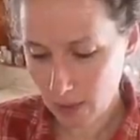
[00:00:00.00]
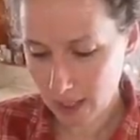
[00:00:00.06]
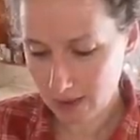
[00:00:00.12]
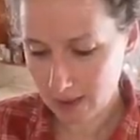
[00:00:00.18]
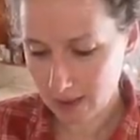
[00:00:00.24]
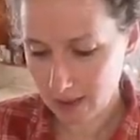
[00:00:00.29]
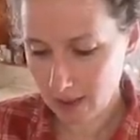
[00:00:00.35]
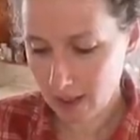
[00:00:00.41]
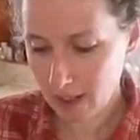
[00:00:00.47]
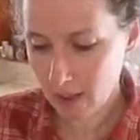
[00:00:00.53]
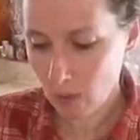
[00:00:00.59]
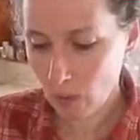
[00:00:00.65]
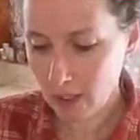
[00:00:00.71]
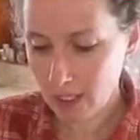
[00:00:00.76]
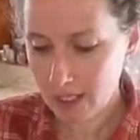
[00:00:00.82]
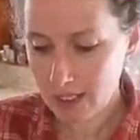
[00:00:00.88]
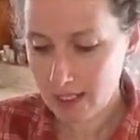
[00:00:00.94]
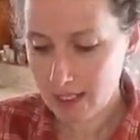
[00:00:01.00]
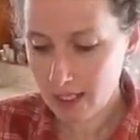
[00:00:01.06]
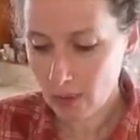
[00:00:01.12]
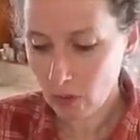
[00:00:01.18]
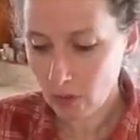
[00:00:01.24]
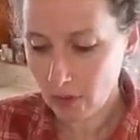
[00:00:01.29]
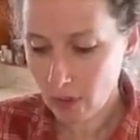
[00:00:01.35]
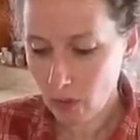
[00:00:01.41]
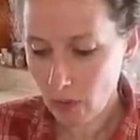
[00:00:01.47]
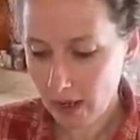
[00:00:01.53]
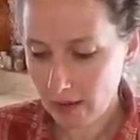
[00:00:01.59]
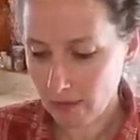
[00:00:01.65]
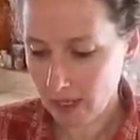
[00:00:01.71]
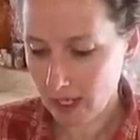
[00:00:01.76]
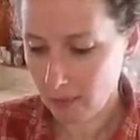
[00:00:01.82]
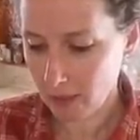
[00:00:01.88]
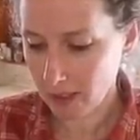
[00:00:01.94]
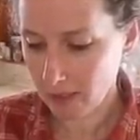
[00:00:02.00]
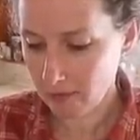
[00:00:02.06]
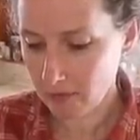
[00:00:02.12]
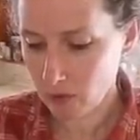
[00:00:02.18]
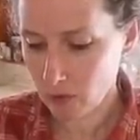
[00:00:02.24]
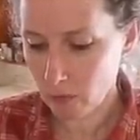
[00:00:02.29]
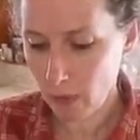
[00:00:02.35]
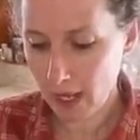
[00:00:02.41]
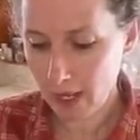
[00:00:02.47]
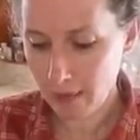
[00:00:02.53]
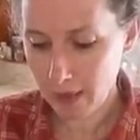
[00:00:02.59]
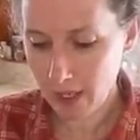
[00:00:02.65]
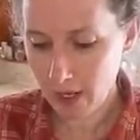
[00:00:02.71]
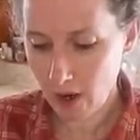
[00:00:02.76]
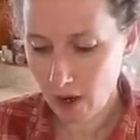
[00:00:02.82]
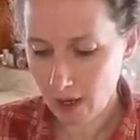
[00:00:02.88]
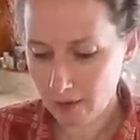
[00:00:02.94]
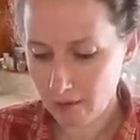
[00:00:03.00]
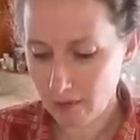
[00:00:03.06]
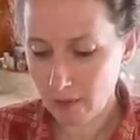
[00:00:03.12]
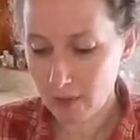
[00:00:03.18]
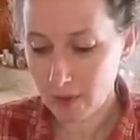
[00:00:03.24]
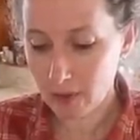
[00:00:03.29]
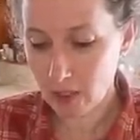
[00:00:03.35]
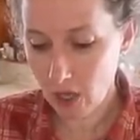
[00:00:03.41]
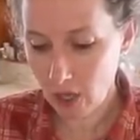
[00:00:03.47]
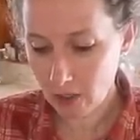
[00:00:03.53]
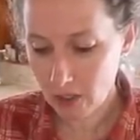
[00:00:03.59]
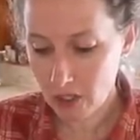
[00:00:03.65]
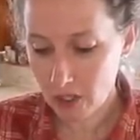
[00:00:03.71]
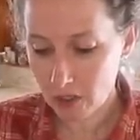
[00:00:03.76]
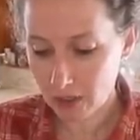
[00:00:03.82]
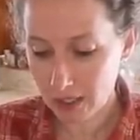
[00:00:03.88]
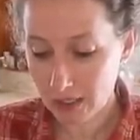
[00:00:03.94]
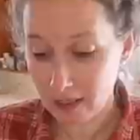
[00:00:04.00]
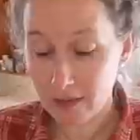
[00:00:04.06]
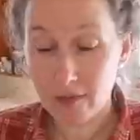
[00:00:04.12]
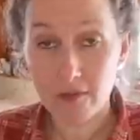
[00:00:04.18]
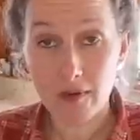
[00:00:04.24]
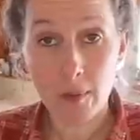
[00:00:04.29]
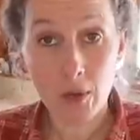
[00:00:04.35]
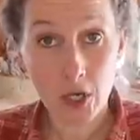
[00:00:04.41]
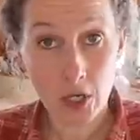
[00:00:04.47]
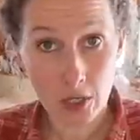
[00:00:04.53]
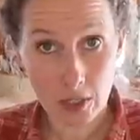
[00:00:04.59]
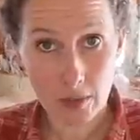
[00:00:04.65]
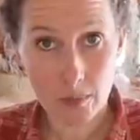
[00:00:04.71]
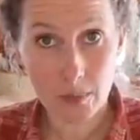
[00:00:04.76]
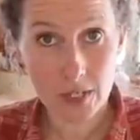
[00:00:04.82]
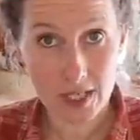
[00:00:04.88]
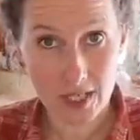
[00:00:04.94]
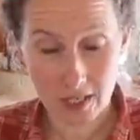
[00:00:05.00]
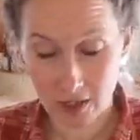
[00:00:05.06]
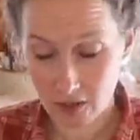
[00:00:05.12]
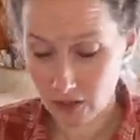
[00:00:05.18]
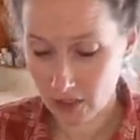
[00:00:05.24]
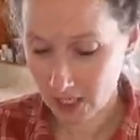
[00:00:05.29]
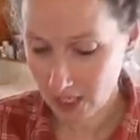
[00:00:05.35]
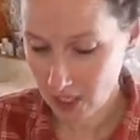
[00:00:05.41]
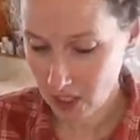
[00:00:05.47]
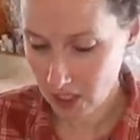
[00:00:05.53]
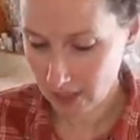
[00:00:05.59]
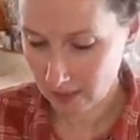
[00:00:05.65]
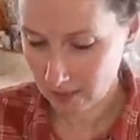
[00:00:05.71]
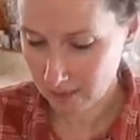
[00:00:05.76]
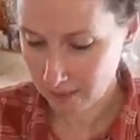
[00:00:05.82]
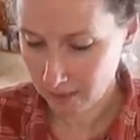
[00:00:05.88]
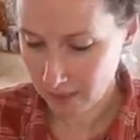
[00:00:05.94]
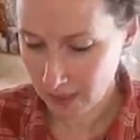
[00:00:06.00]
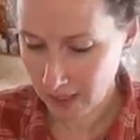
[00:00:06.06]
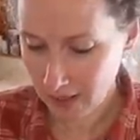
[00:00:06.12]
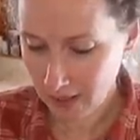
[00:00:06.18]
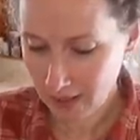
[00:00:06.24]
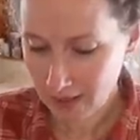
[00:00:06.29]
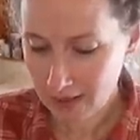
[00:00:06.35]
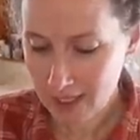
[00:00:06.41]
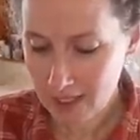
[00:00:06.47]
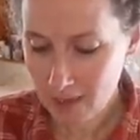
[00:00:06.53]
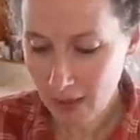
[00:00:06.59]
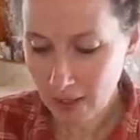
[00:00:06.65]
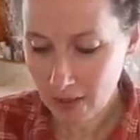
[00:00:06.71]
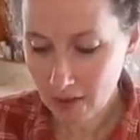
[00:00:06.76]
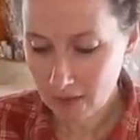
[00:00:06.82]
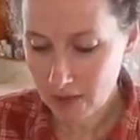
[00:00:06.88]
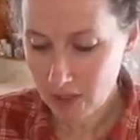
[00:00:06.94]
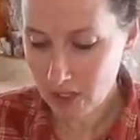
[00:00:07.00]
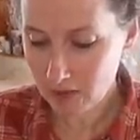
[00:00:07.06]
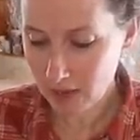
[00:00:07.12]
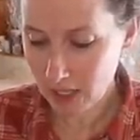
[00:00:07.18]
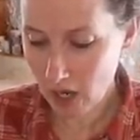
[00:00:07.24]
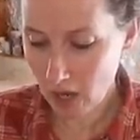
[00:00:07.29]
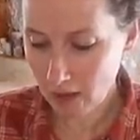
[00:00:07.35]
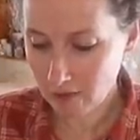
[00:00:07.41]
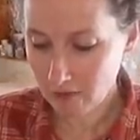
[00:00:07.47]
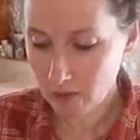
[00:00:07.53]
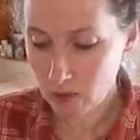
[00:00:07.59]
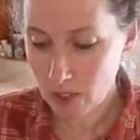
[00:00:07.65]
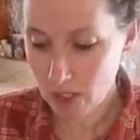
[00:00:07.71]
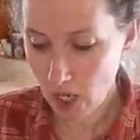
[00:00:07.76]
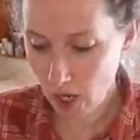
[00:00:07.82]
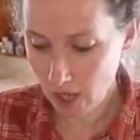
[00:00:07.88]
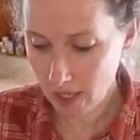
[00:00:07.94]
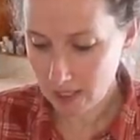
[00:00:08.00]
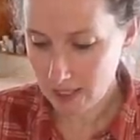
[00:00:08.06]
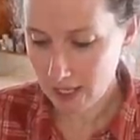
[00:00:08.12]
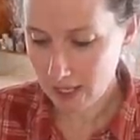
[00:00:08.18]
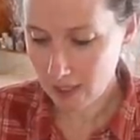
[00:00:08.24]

method when it is the only way of keeping the food piping hot from the long journey from her particular kitchen? This matter of serving hot foods hot